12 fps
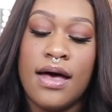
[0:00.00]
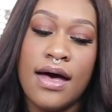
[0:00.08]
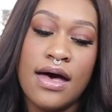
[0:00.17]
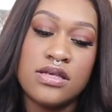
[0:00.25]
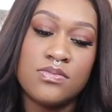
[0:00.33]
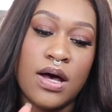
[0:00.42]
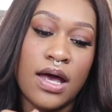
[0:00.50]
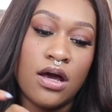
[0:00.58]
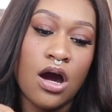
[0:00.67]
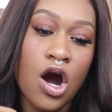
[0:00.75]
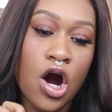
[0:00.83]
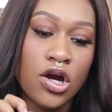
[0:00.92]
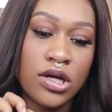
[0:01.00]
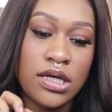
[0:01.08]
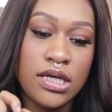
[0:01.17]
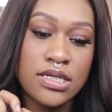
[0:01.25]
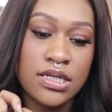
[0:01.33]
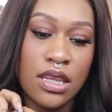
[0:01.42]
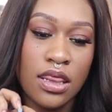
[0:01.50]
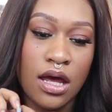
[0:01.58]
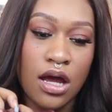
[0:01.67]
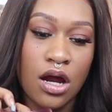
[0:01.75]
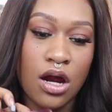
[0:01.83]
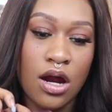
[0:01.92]
Has my car keys in
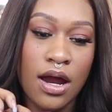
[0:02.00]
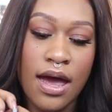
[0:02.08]
there,